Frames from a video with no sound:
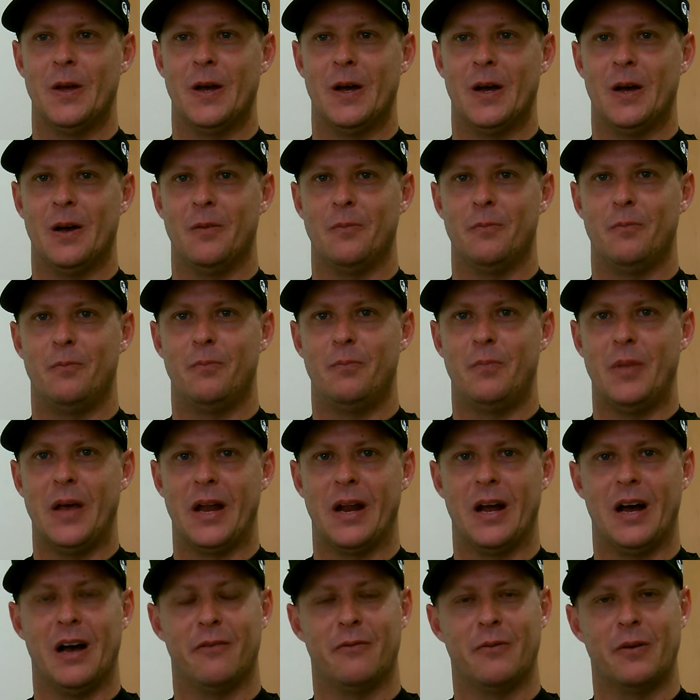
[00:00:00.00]

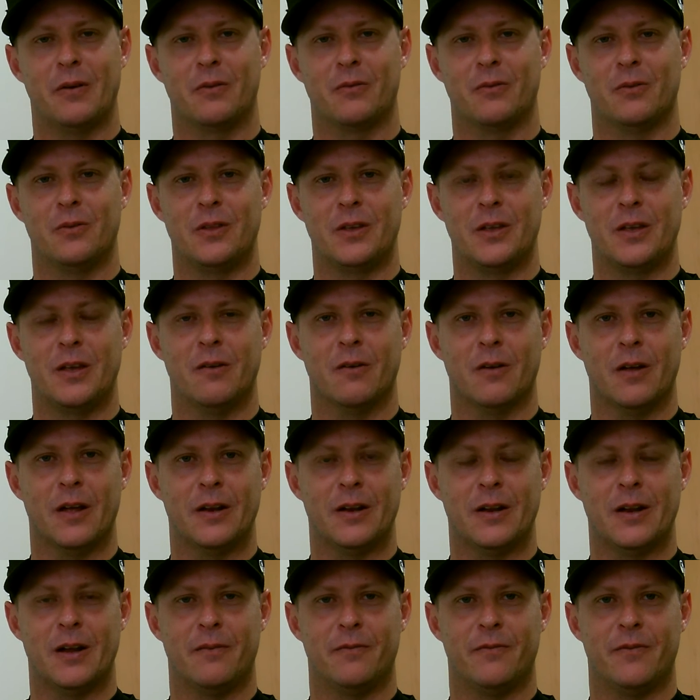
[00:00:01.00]
about halfway through the year I
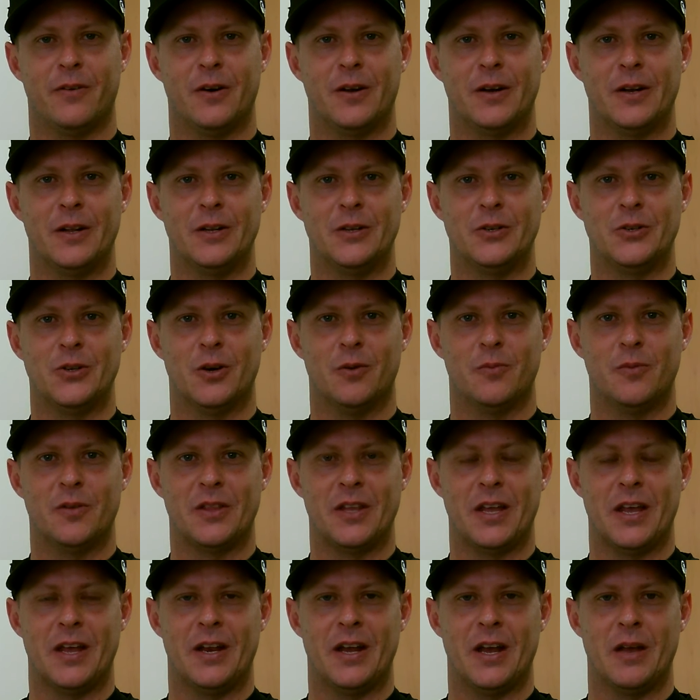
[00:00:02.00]
ended up finding a job
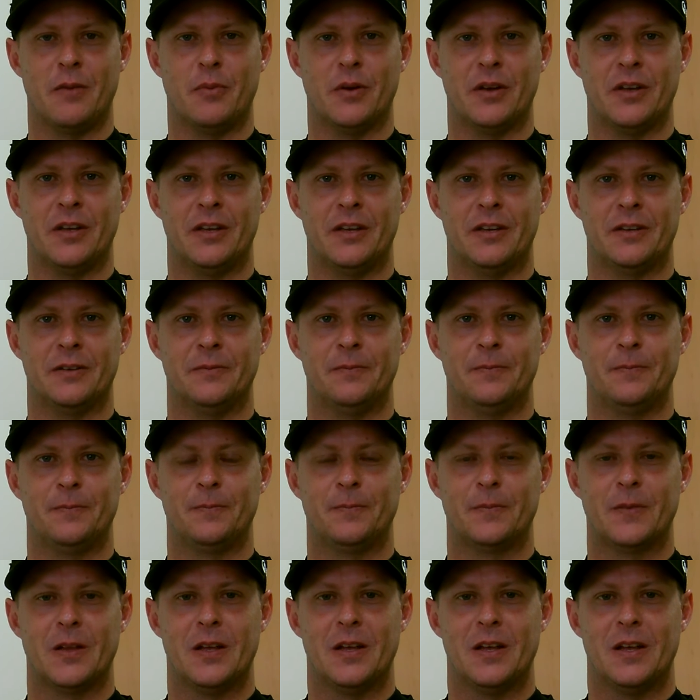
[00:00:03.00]
at the NAB
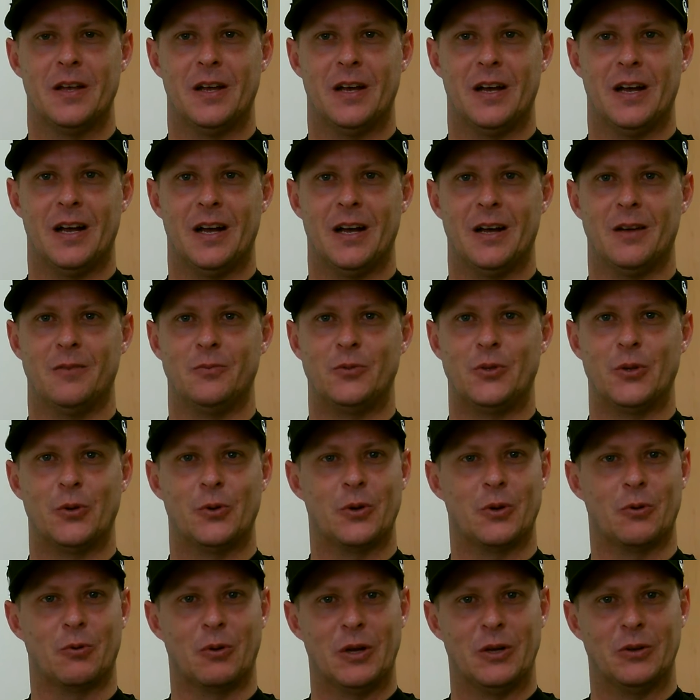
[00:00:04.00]
and
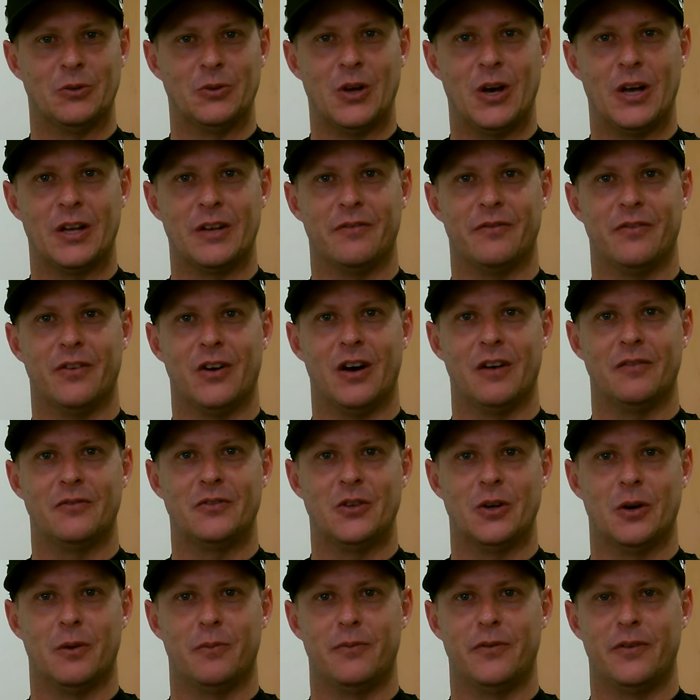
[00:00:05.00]
doing a real
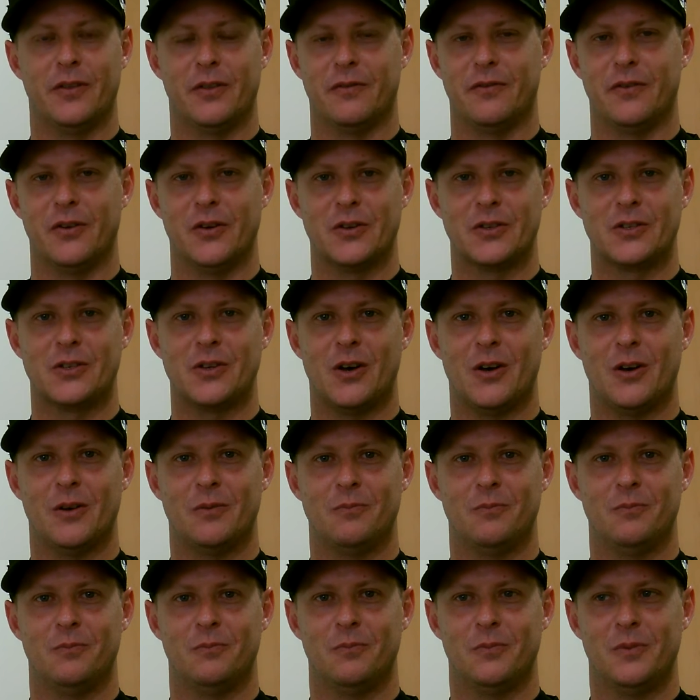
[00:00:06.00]
9-to-5 job for the first
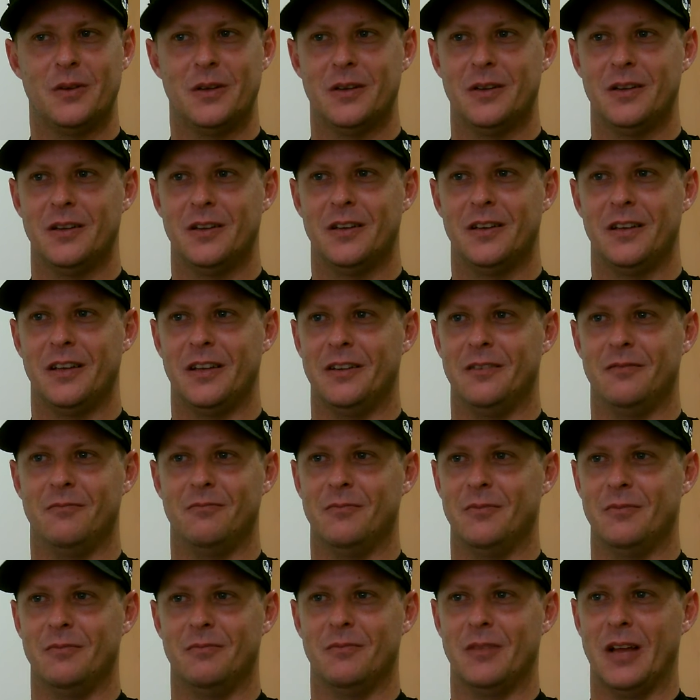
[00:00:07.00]
time
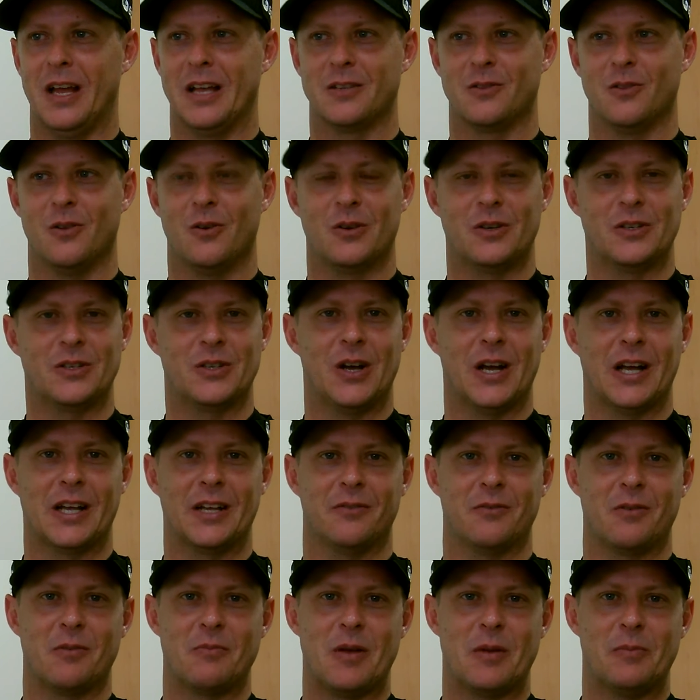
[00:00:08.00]
in as long as I
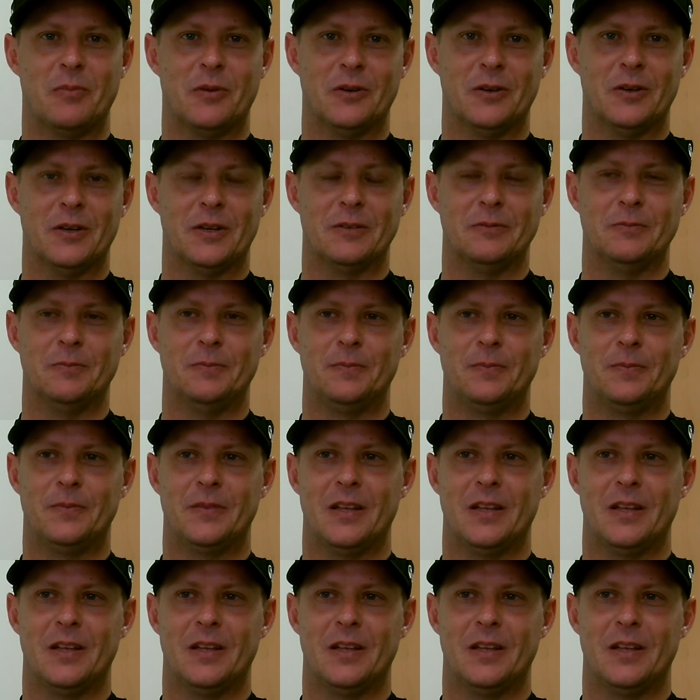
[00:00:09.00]
can remember, and